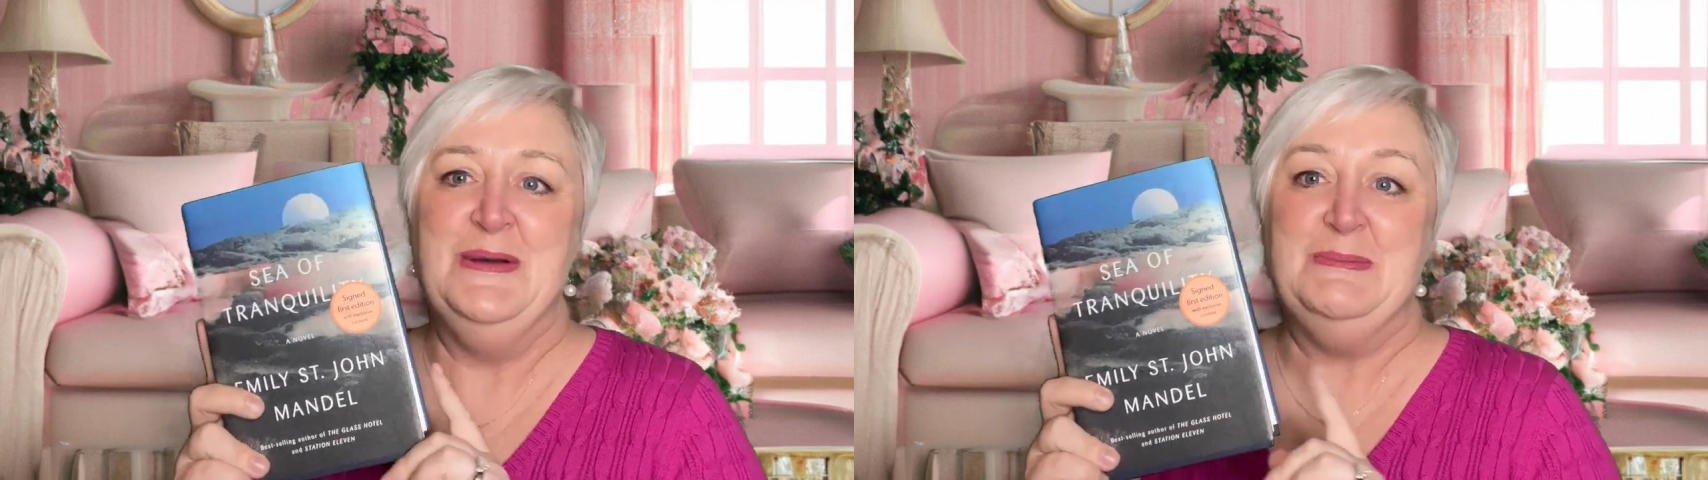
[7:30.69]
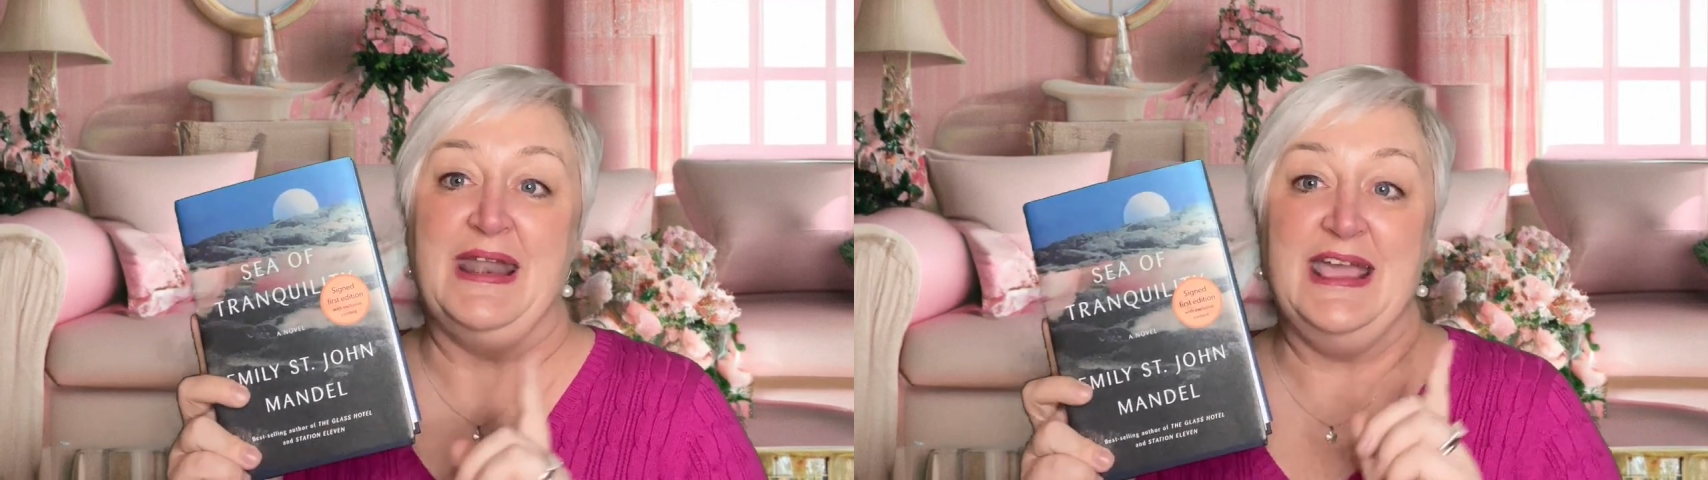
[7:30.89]

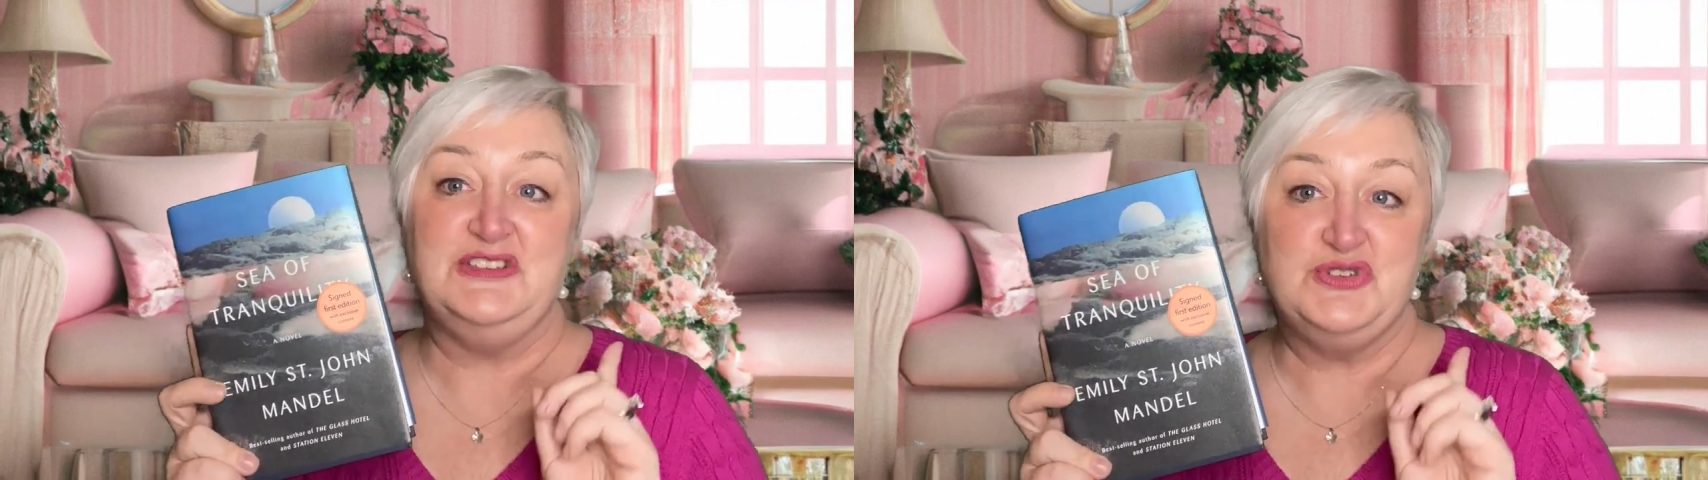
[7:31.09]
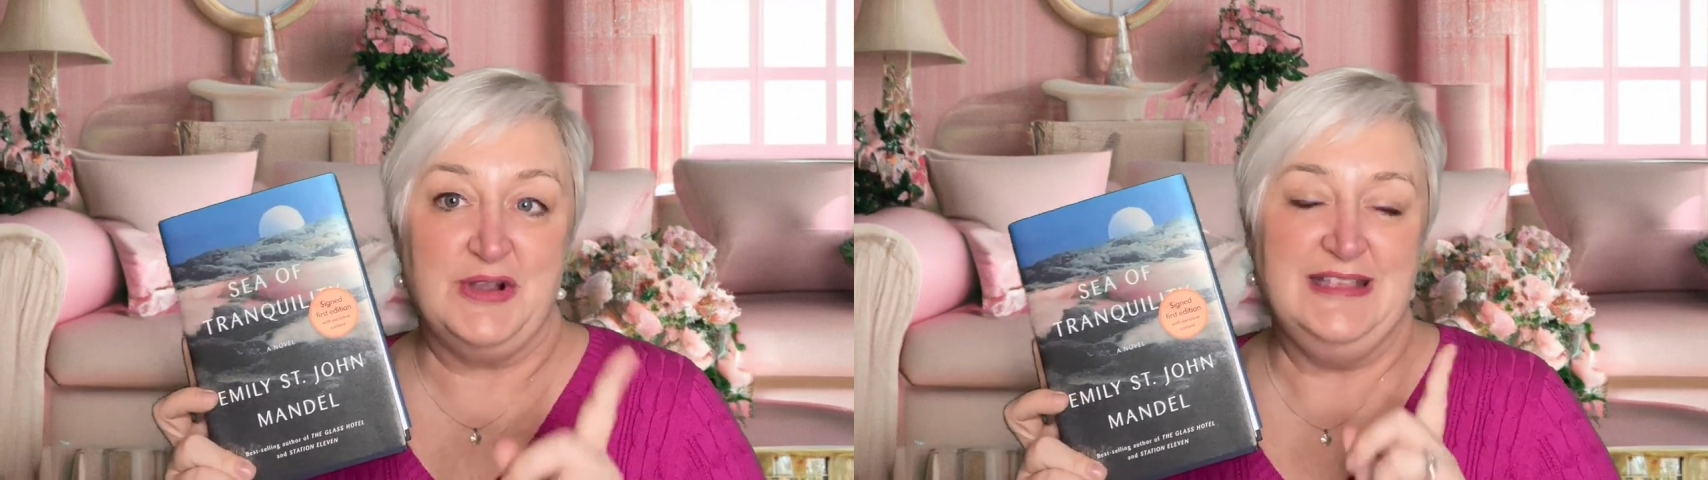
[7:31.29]
but I
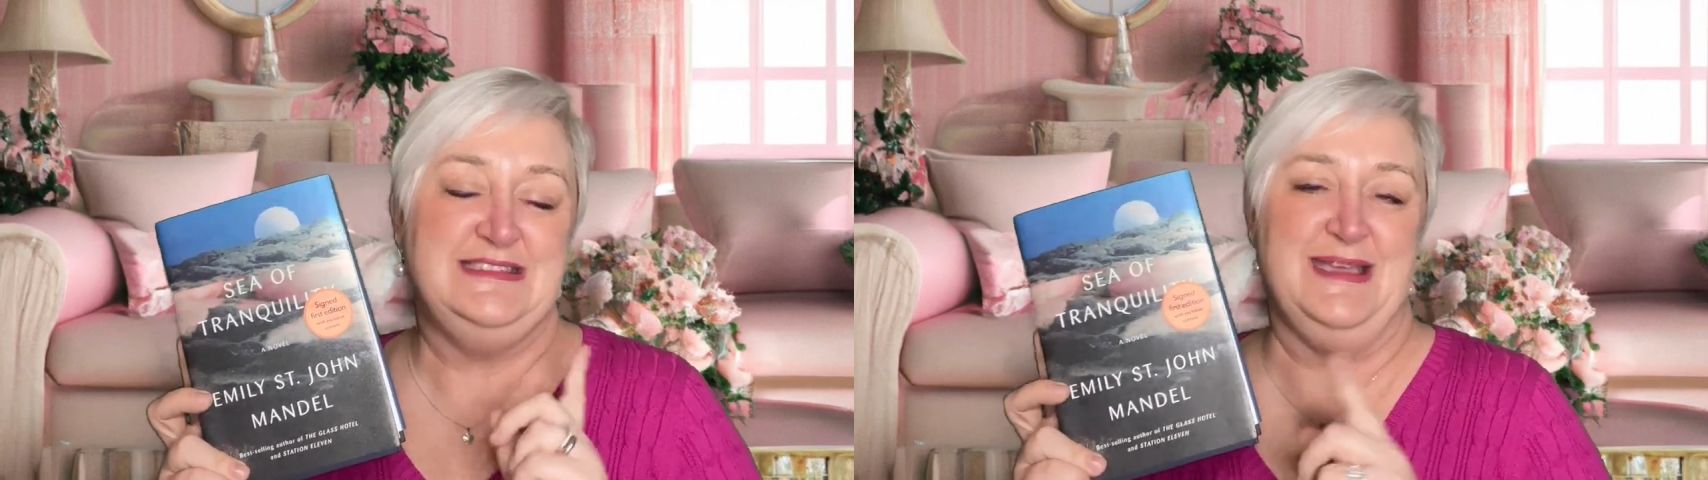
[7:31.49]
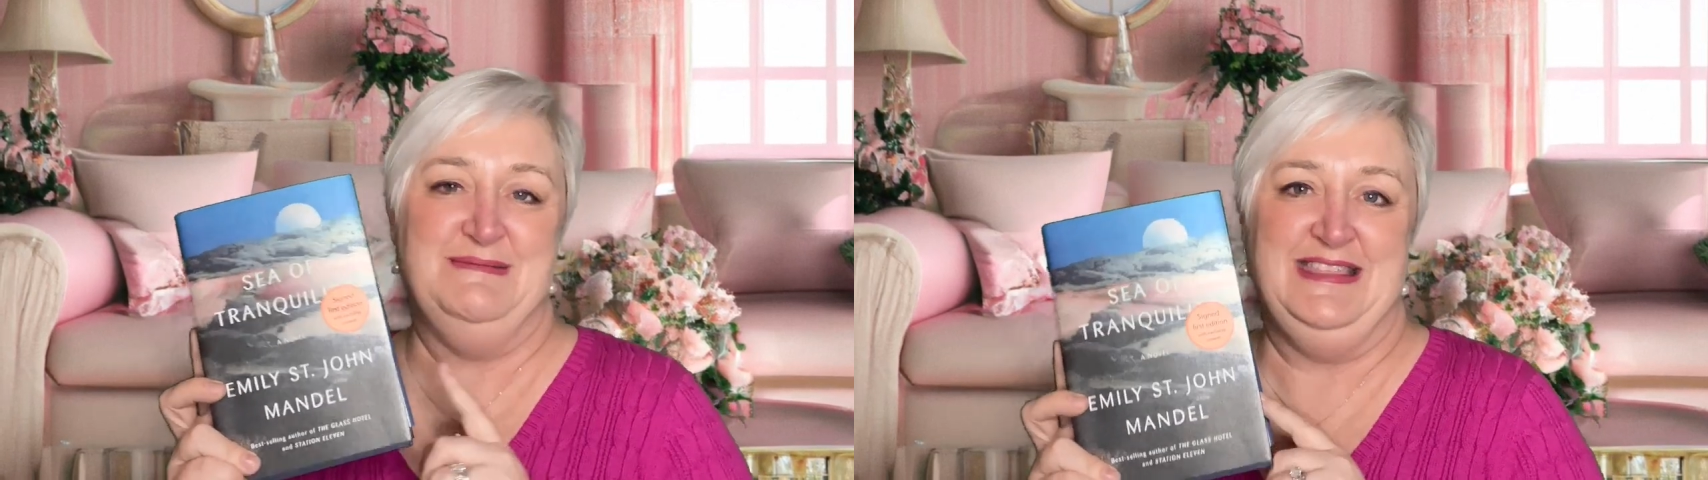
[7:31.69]

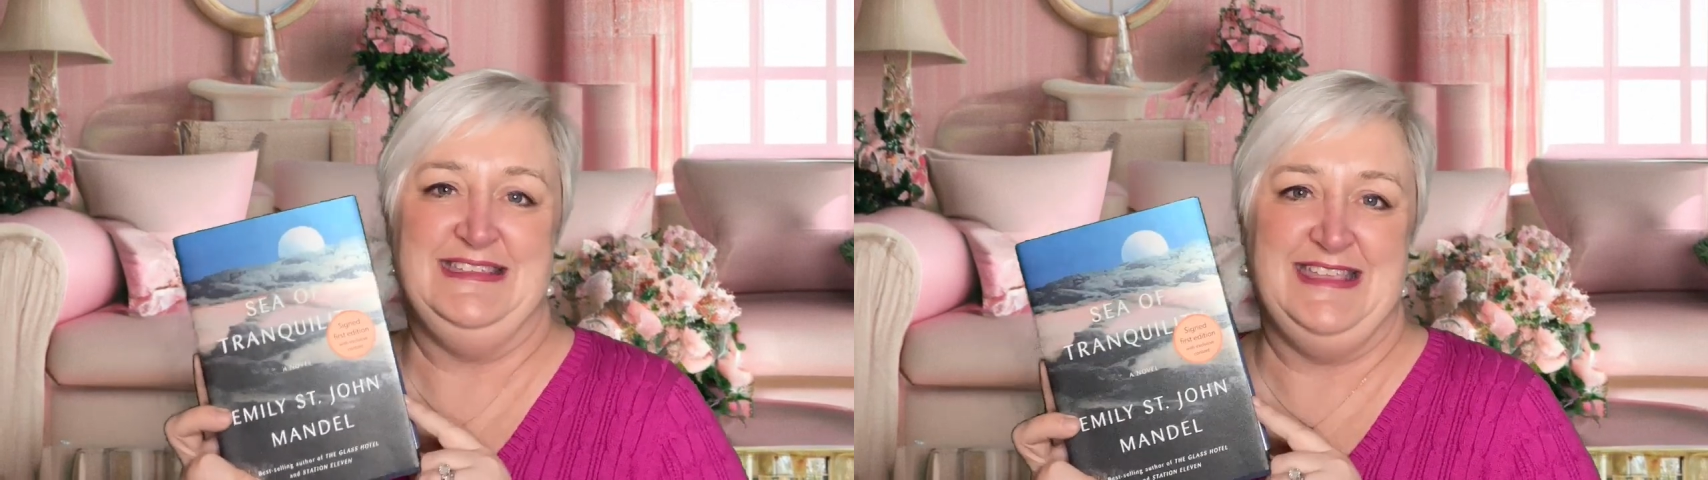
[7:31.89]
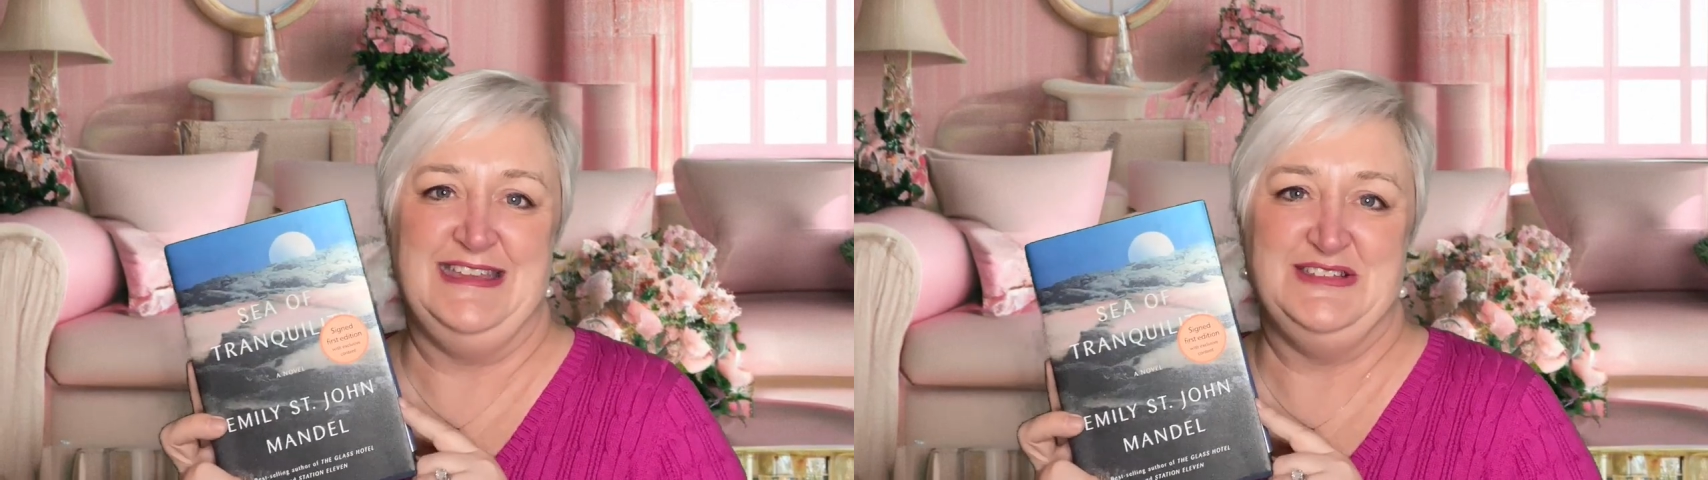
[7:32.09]
trust Emily
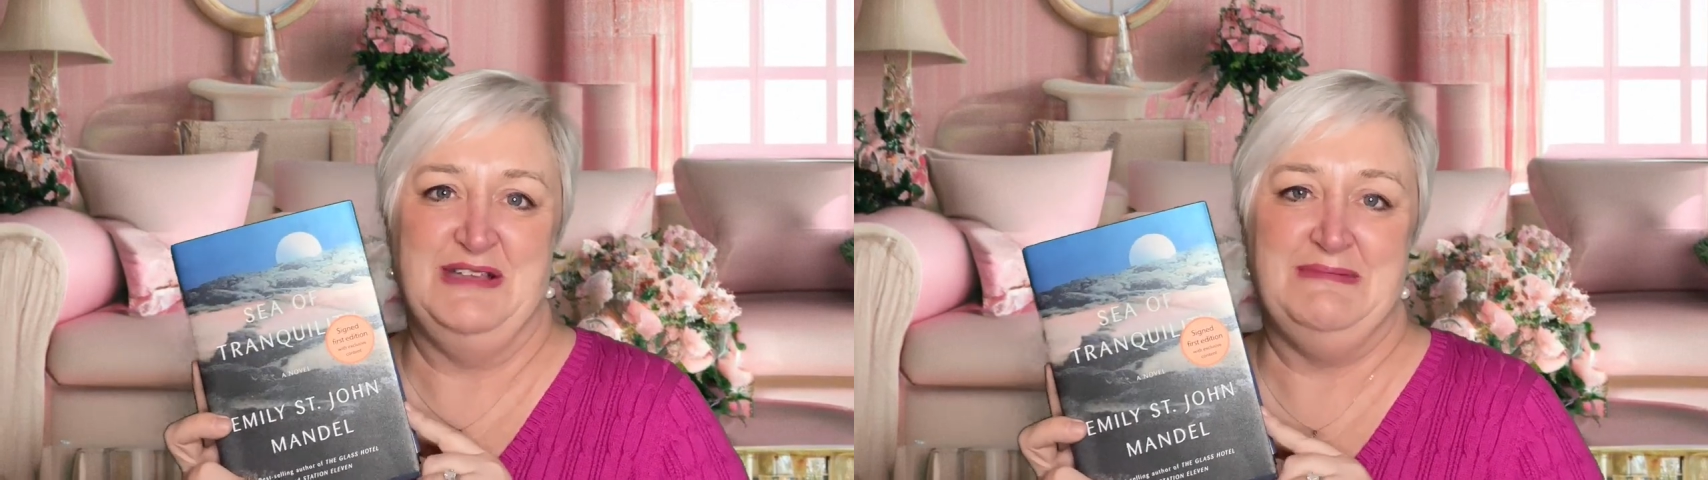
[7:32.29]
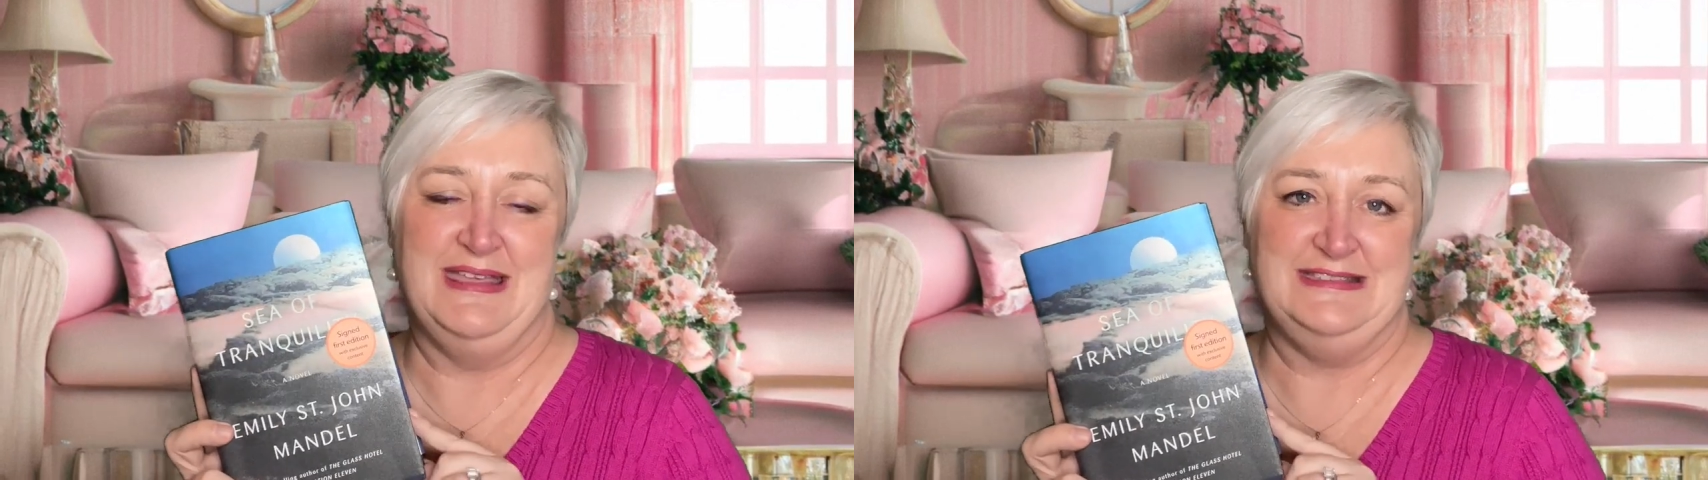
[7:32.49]
St.
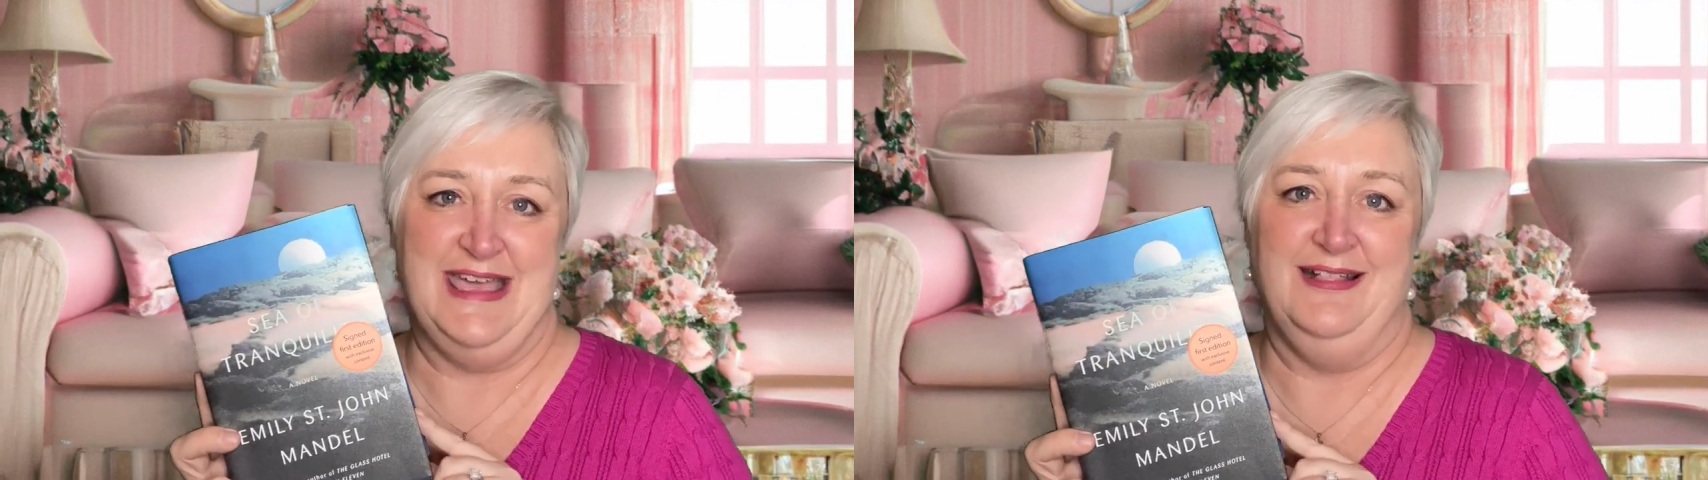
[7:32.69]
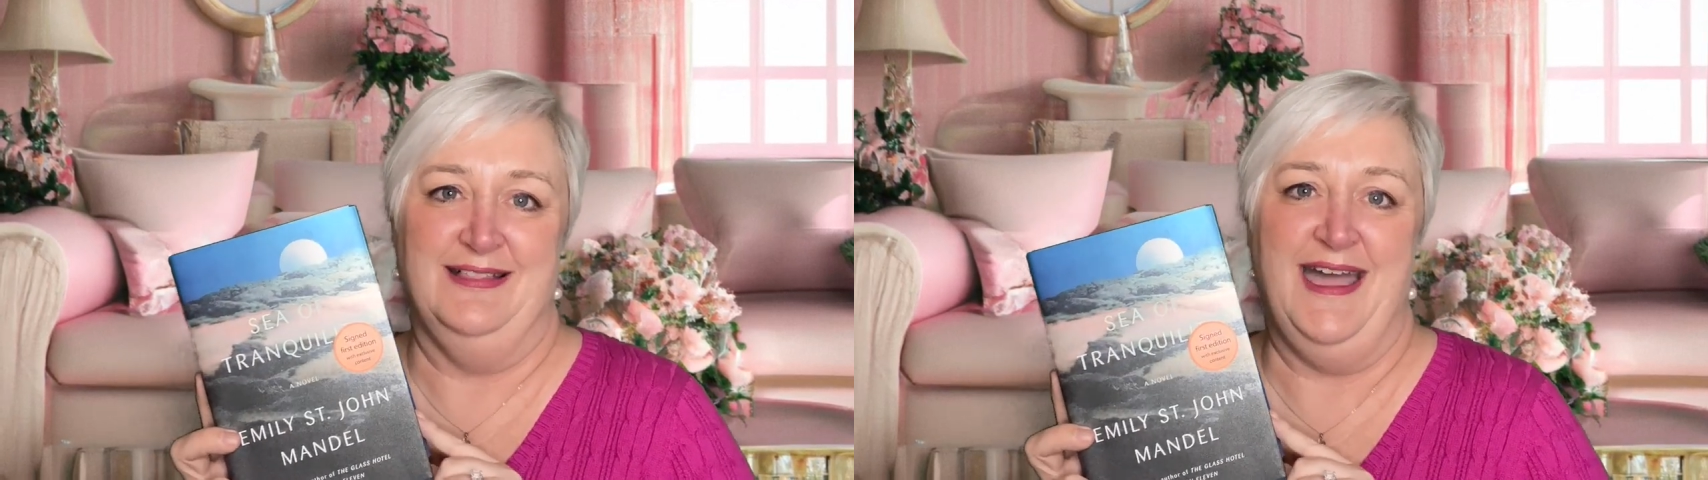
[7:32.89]
John
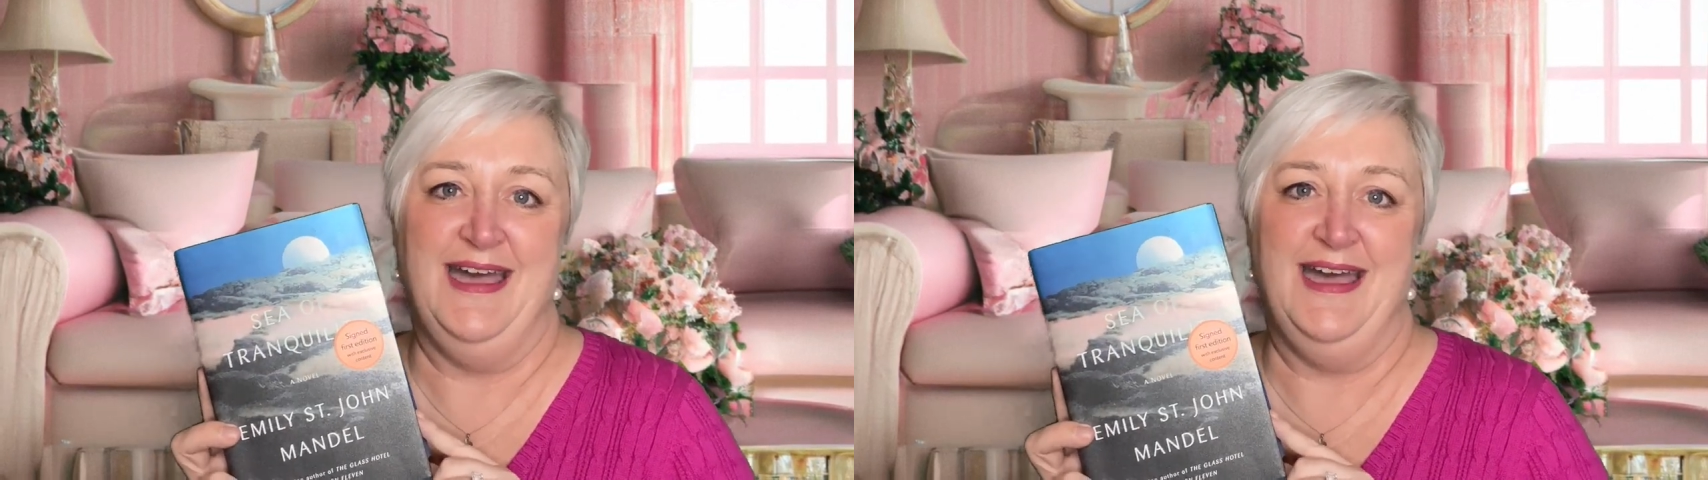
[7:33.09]
Mandel.